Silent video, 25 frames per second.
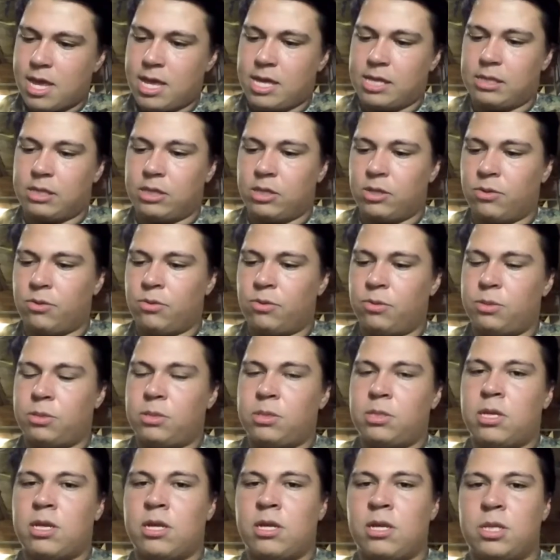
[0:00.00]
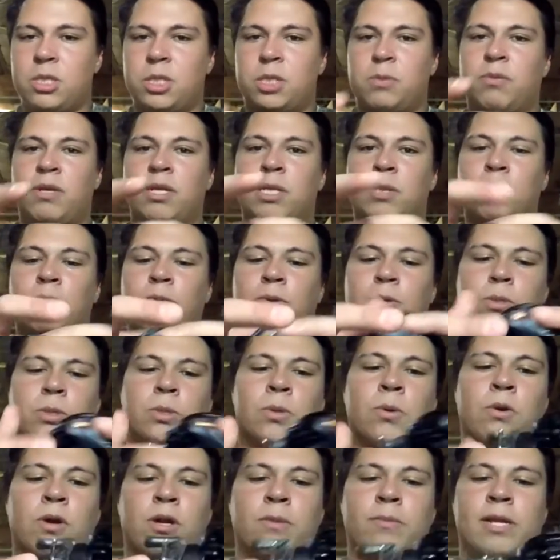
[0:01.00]
a Lose Speed Spool
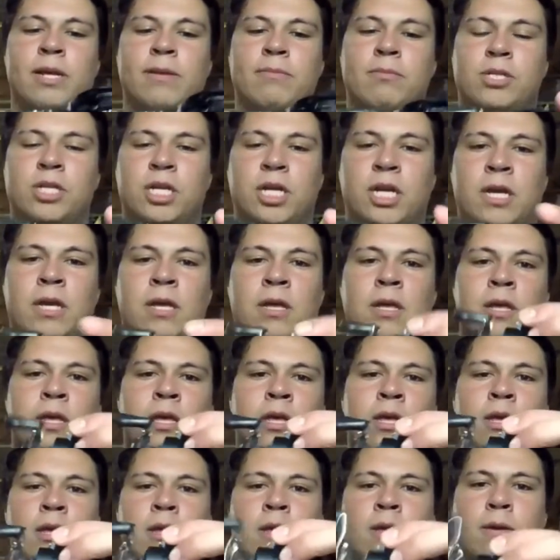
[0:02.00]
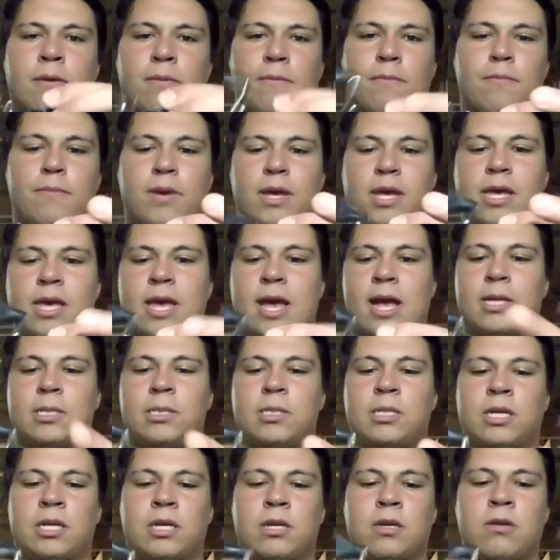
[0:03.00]
Tournament MG bait
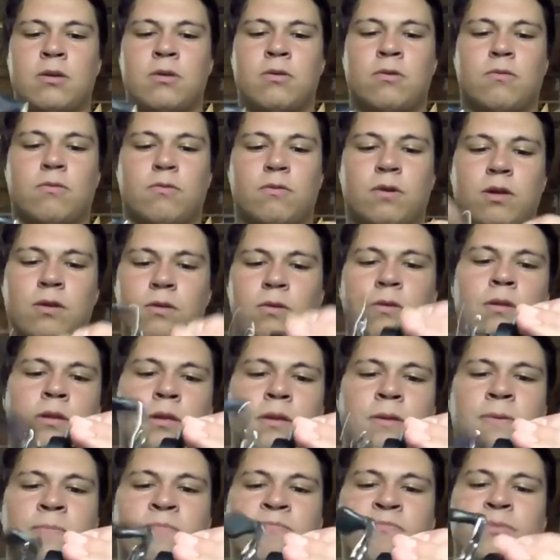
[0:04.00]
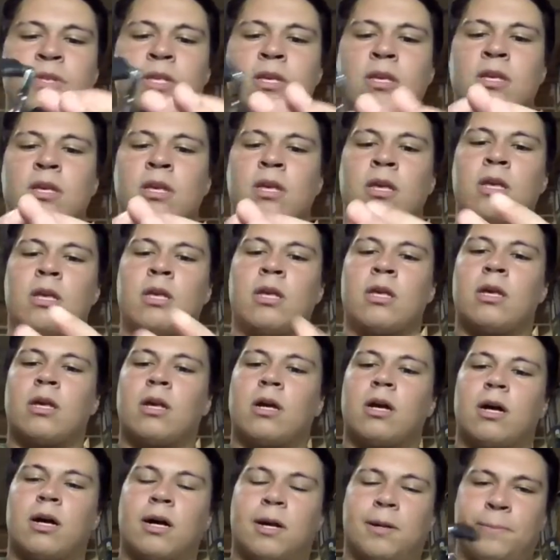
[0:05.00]
casting reel.
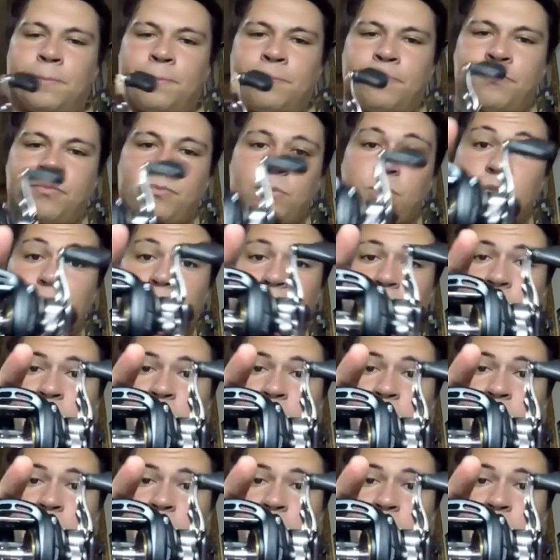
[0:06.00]
It's got a